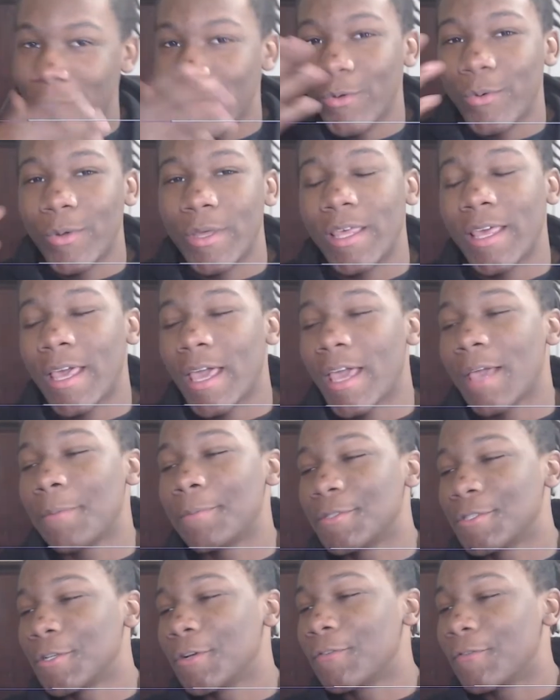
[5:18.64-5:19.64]
We
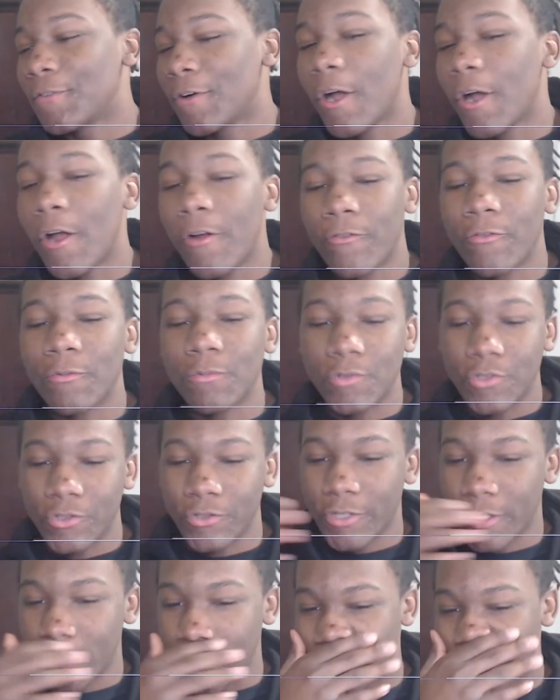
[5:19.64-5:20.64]
came so far from
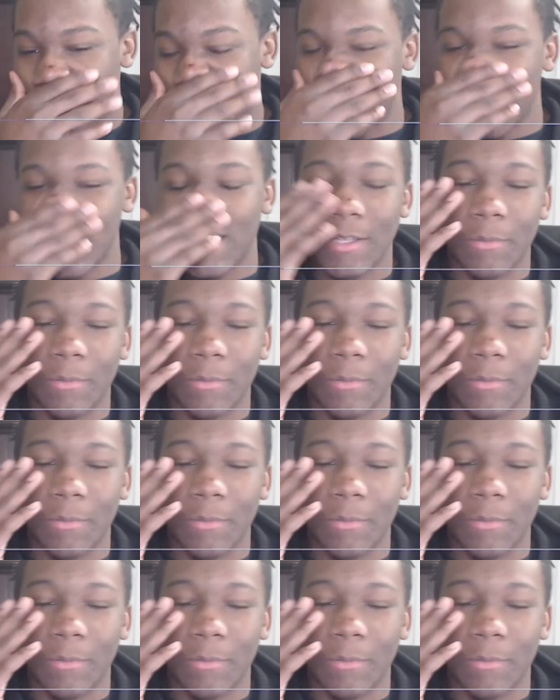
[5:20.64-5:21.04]
dreams.